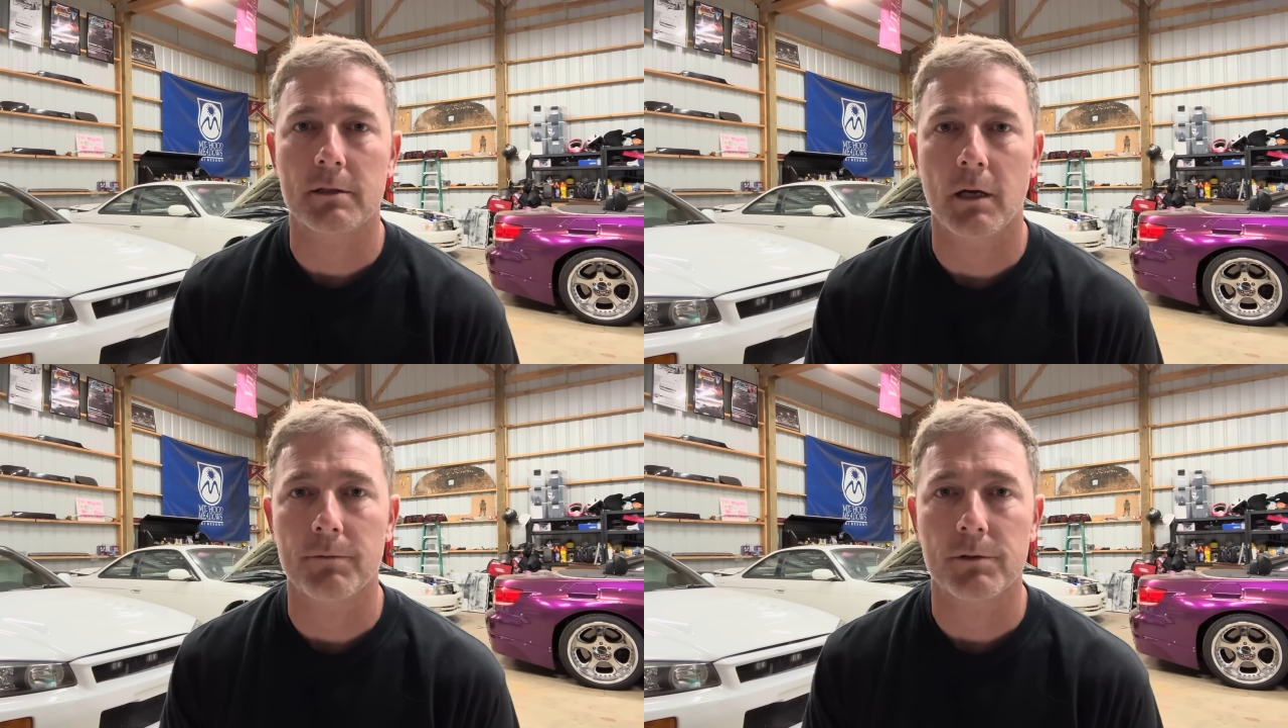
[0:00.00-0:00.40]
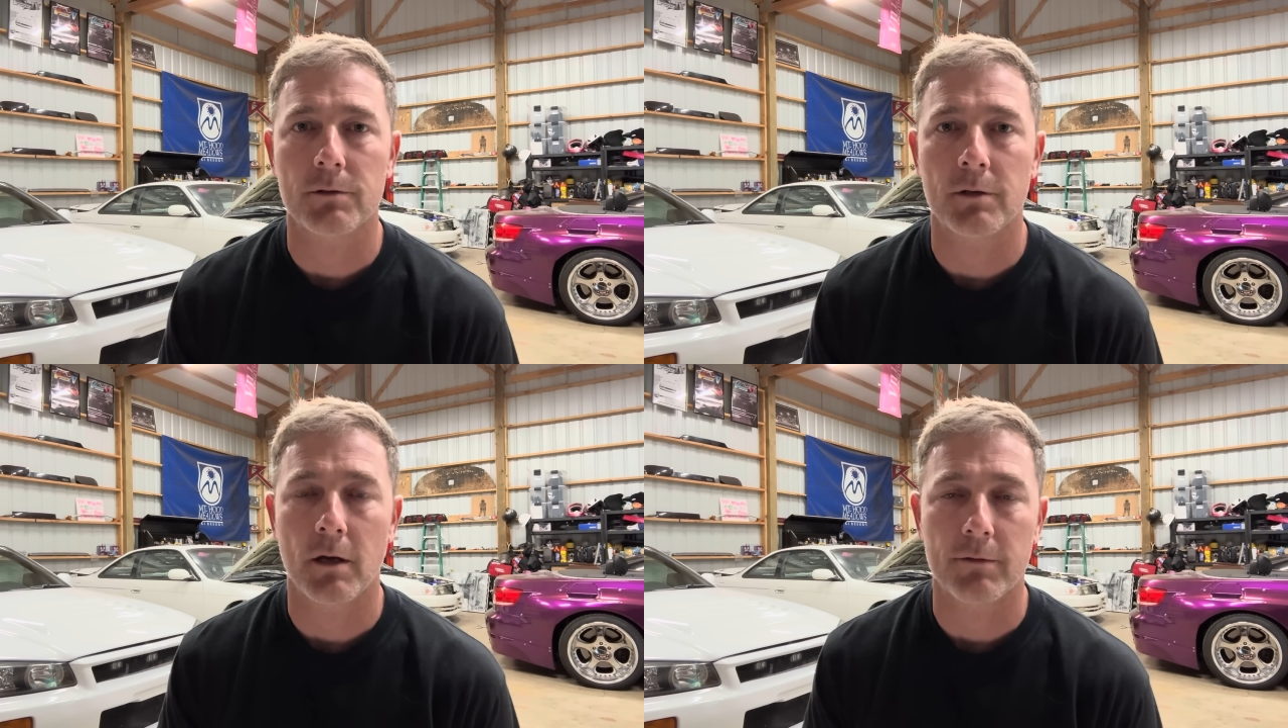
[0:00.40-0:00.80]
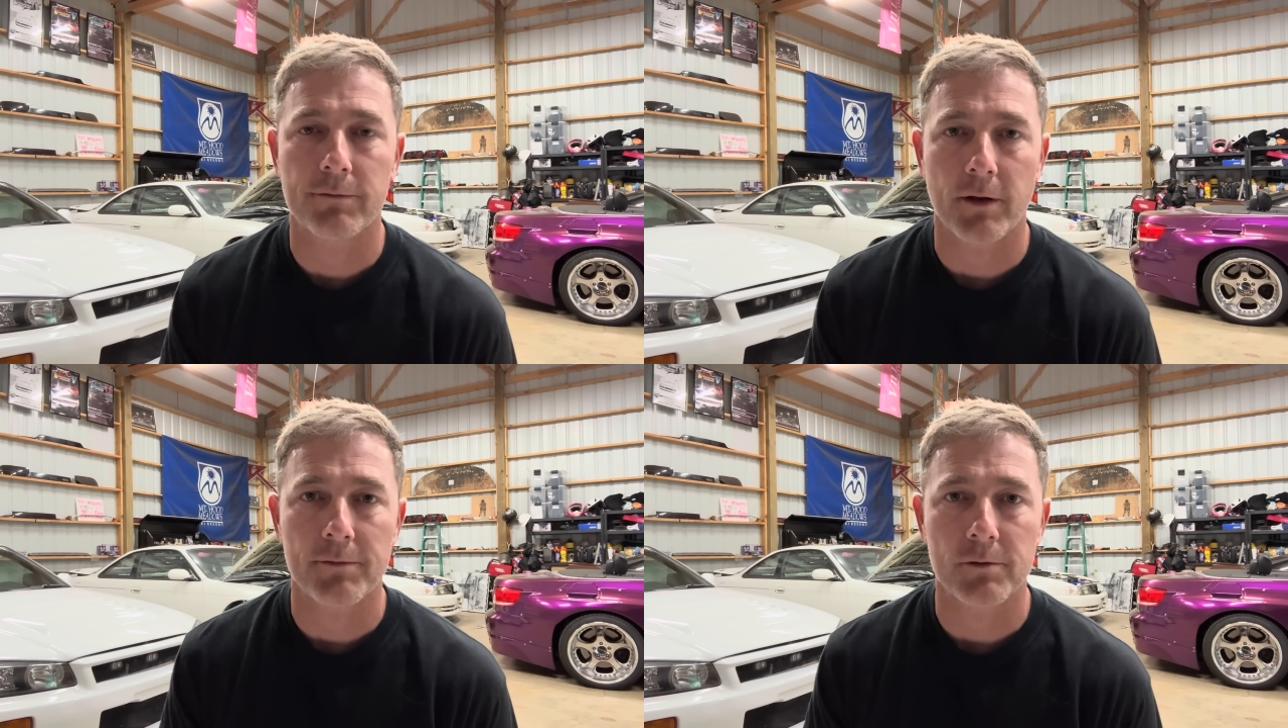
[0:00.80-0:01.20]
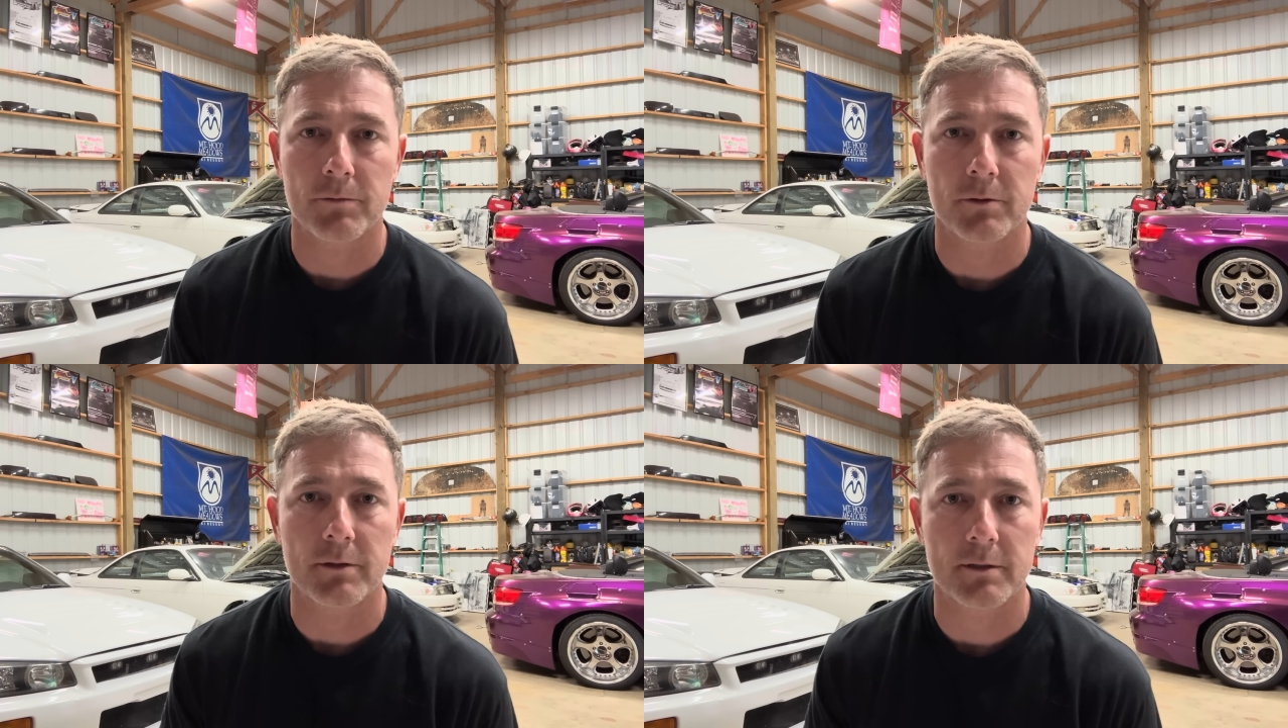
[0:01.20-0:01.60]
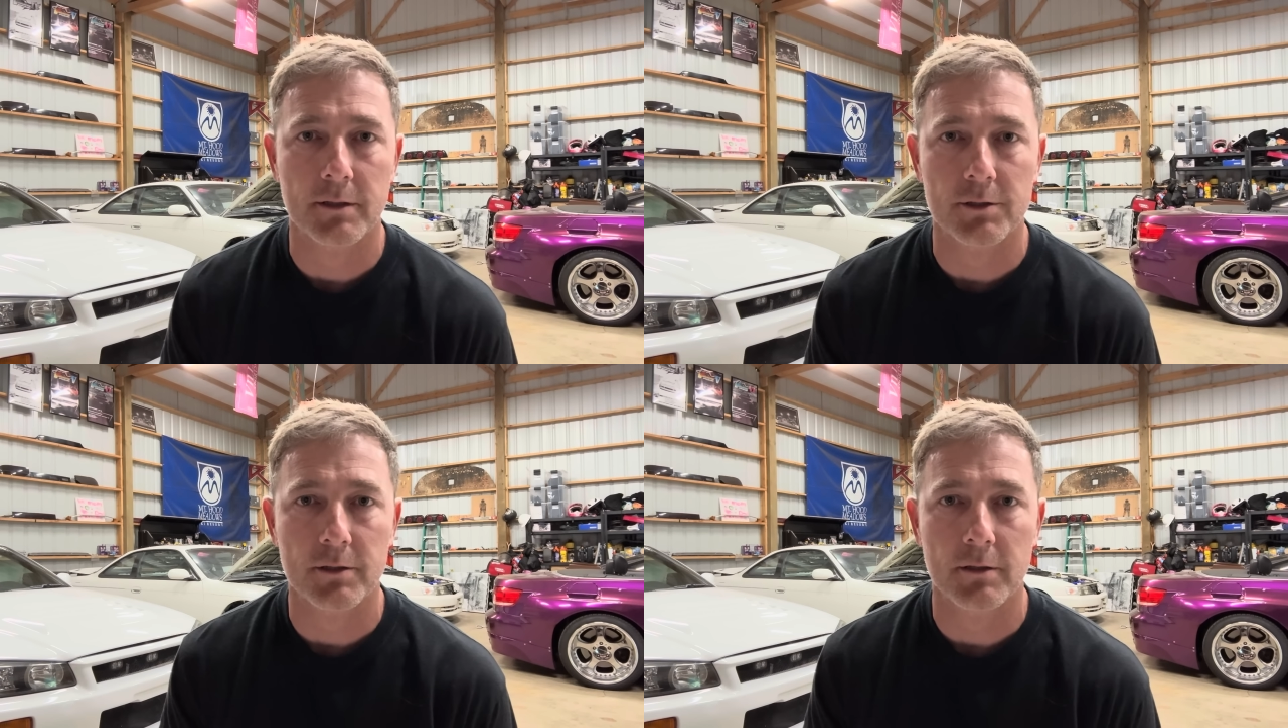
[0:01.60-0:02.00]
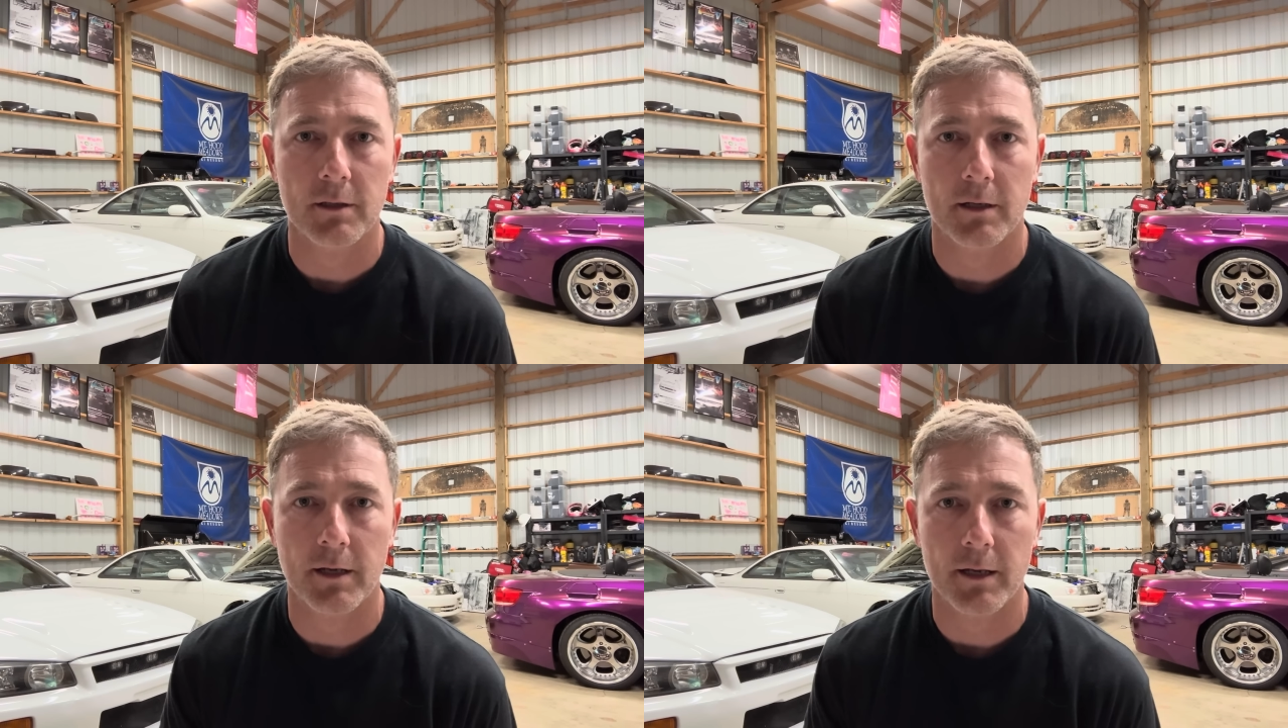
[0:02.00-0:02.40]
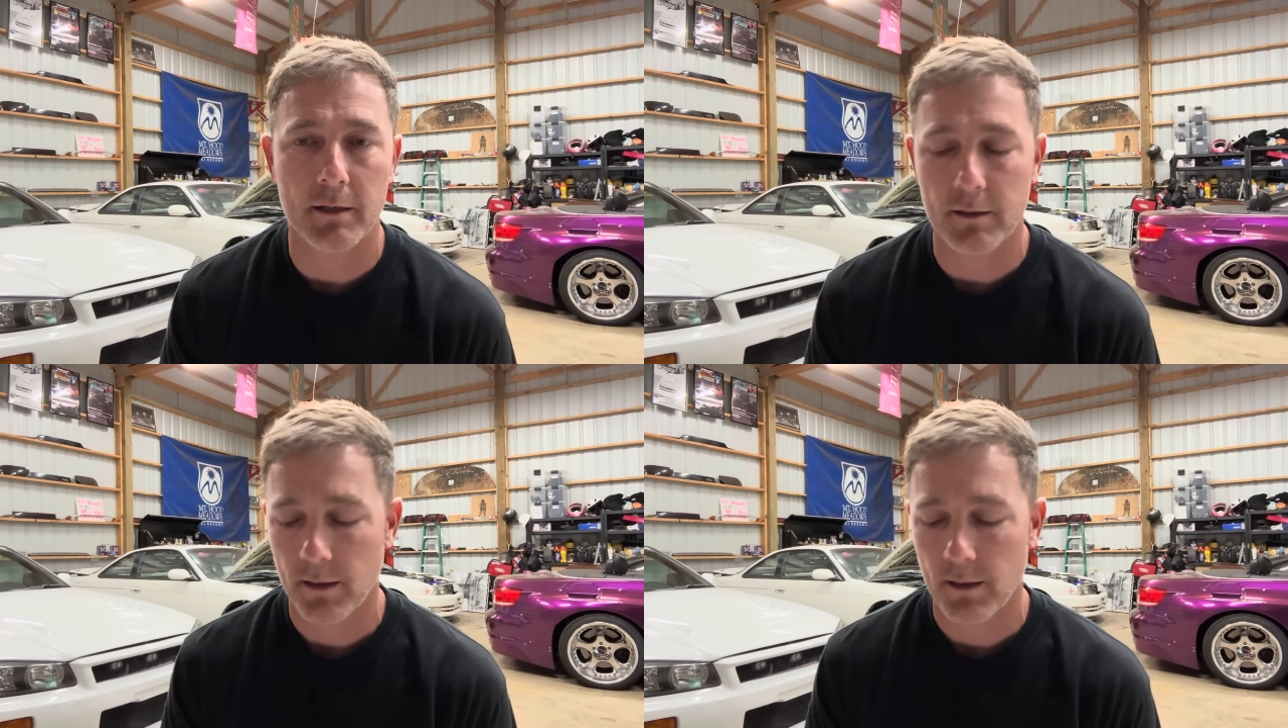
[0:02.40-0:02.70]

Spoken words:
come to an unfavorable decision, again,